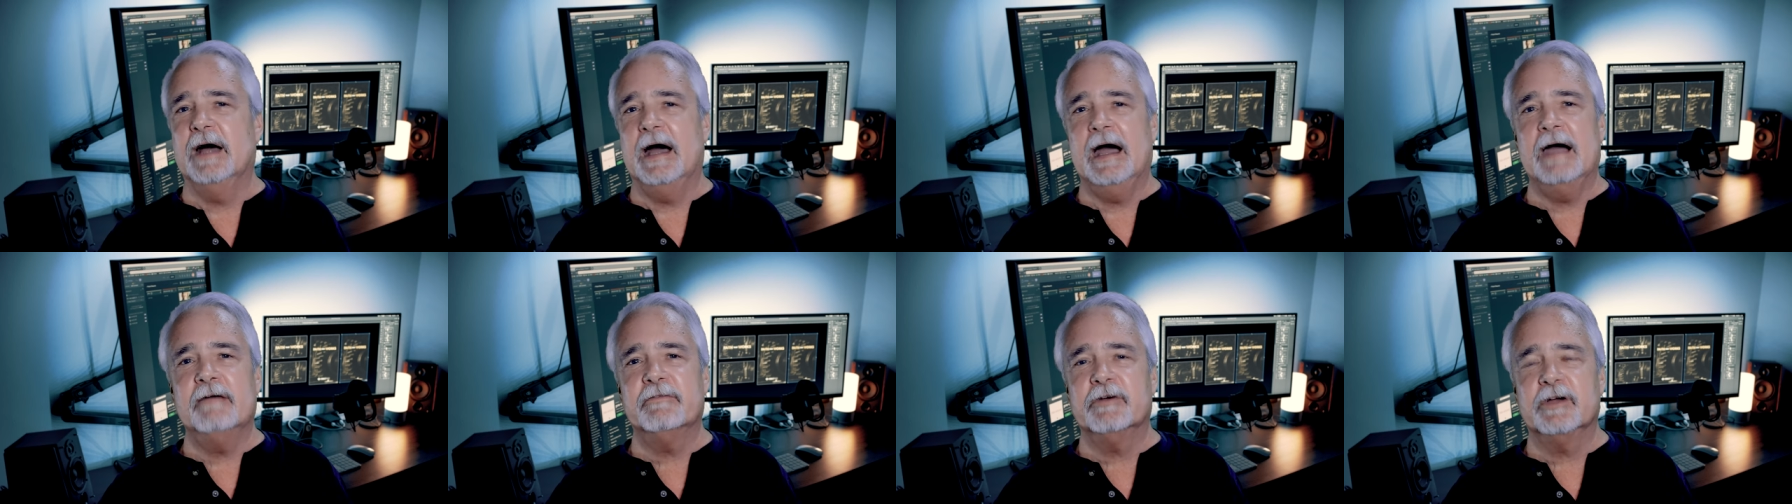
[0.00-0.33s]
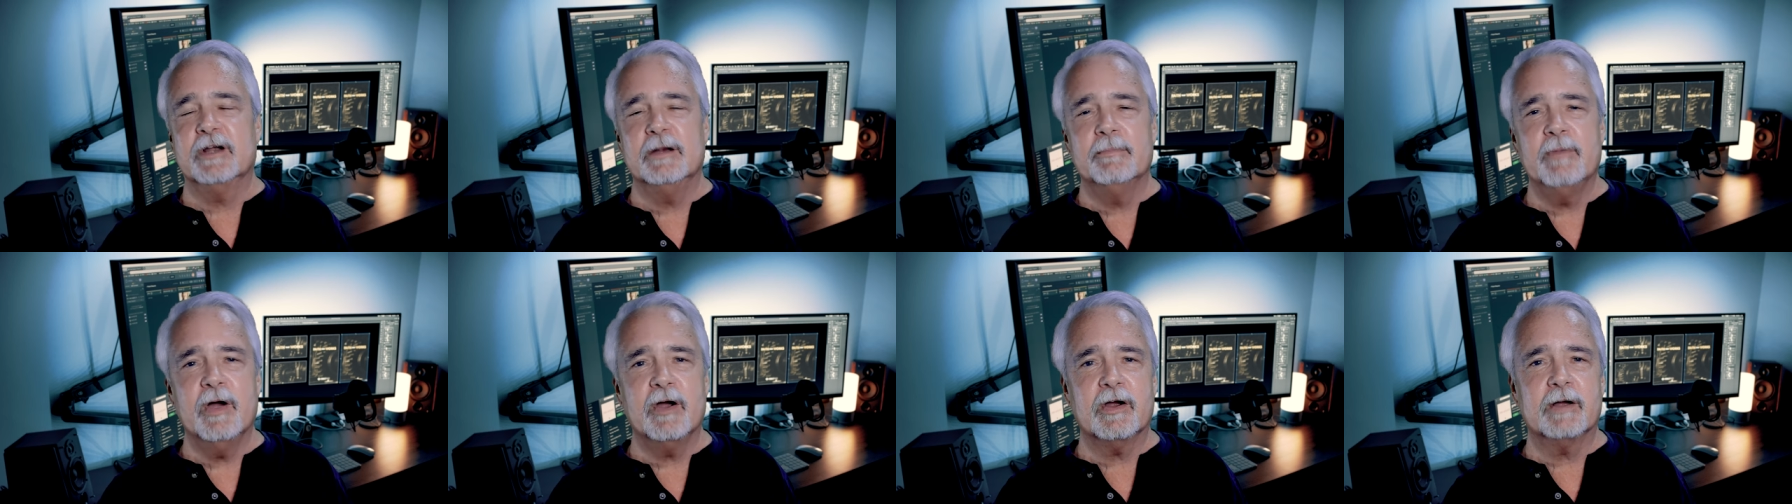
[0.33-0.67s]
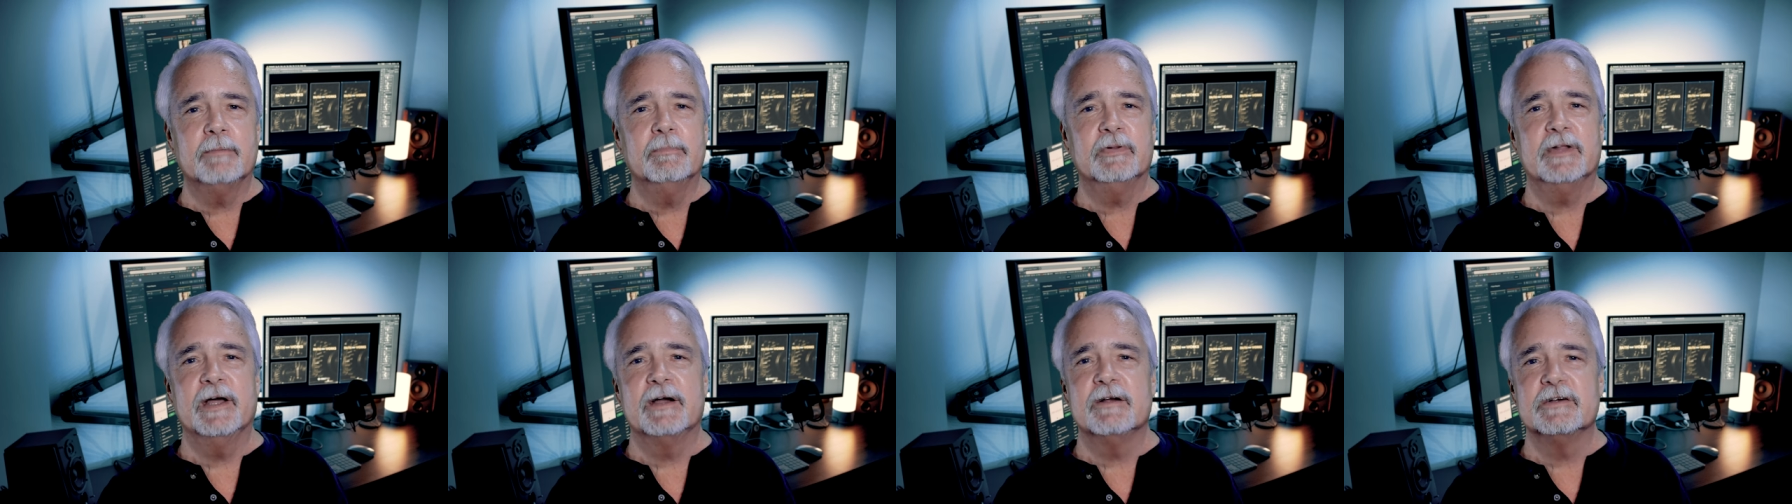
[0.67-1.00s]
African
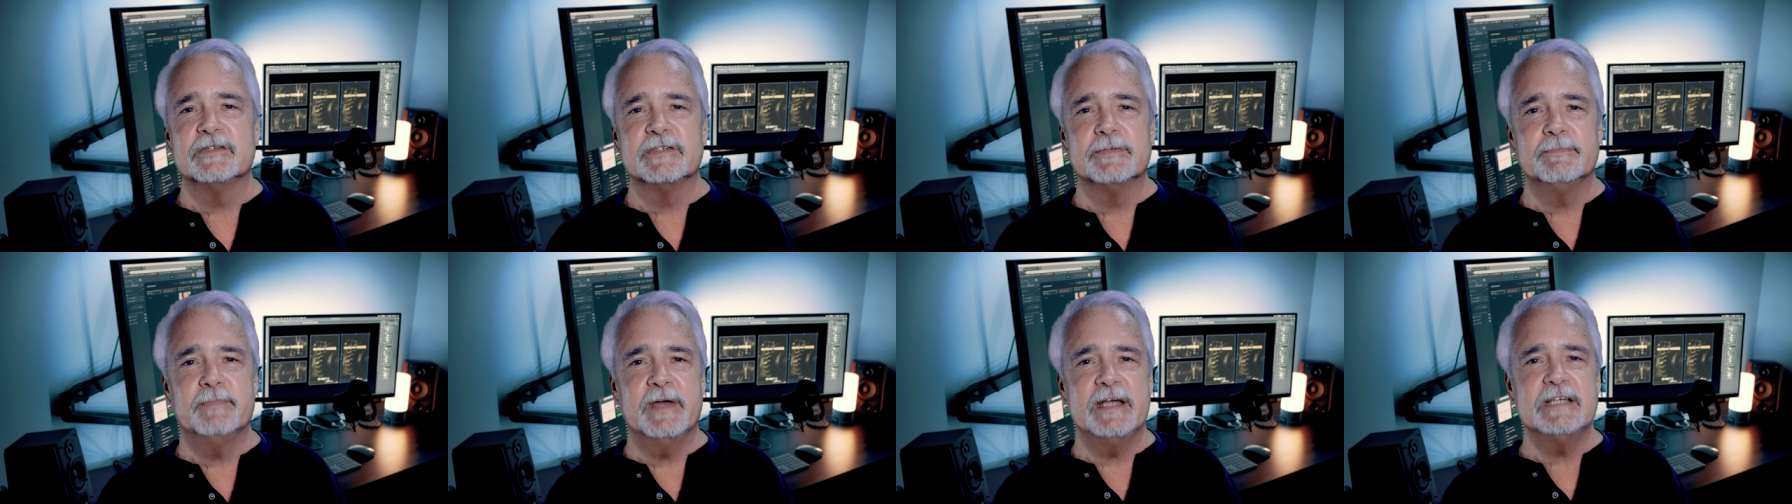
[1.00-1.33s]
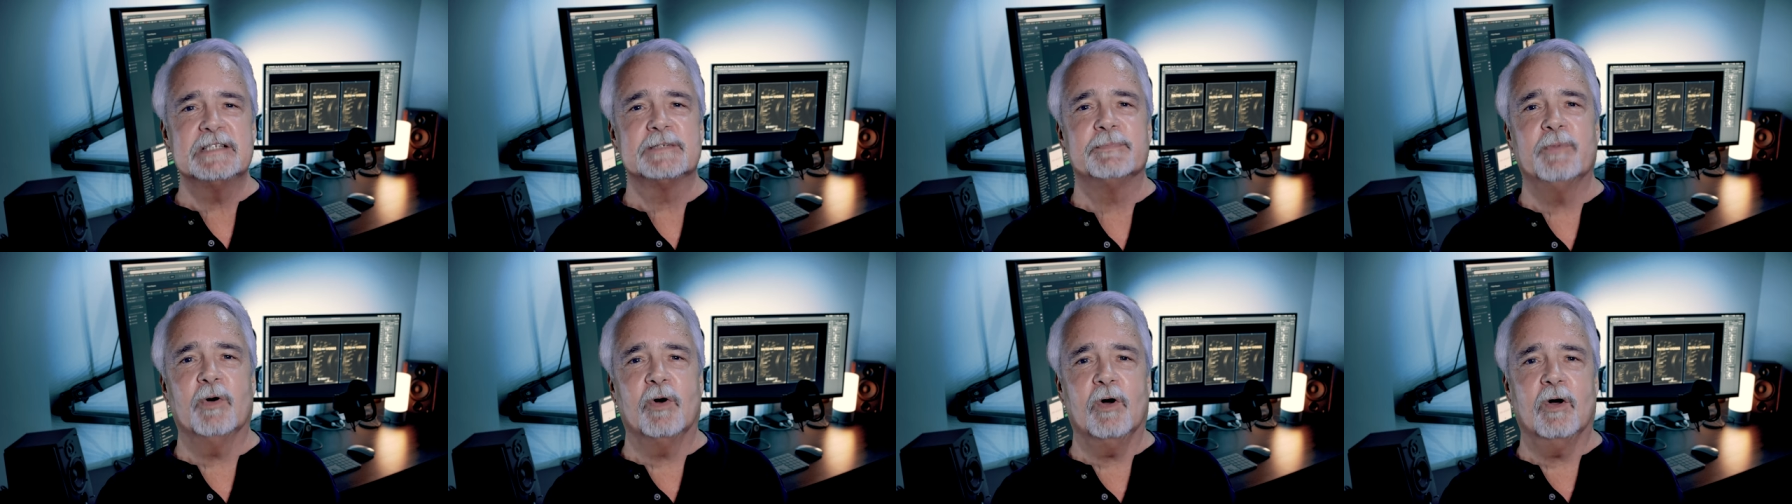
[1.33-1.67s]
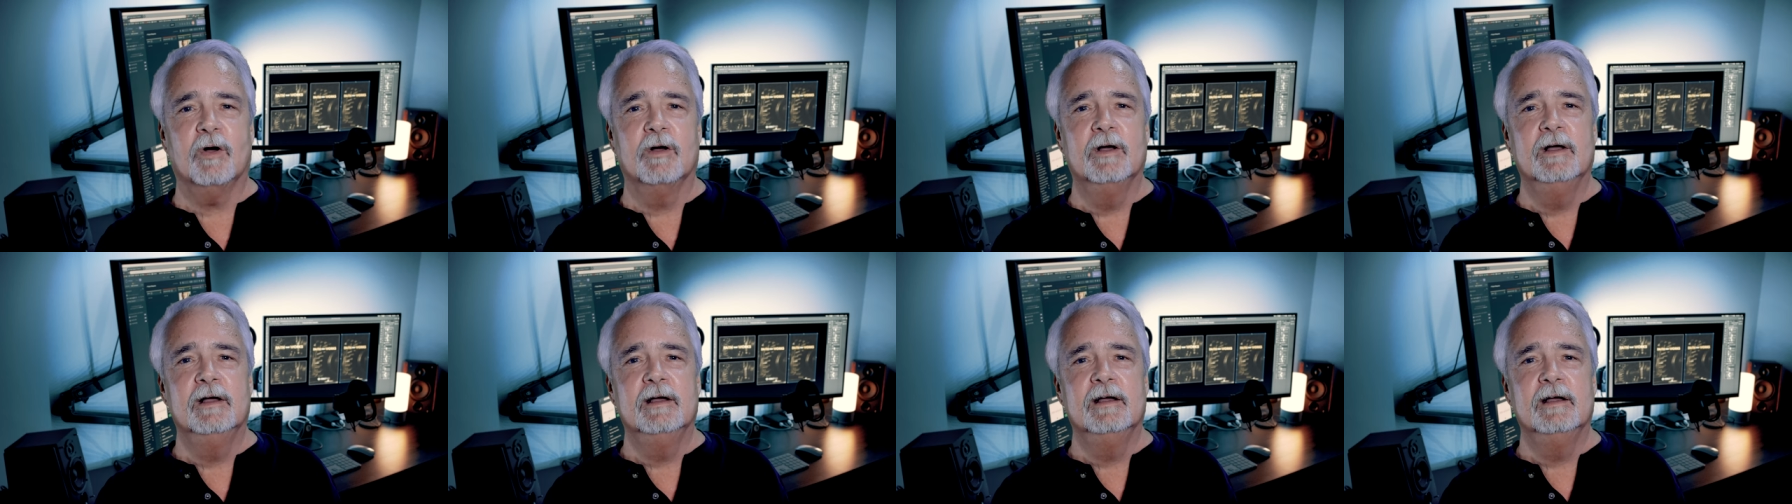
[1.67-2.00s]
American players in baseball,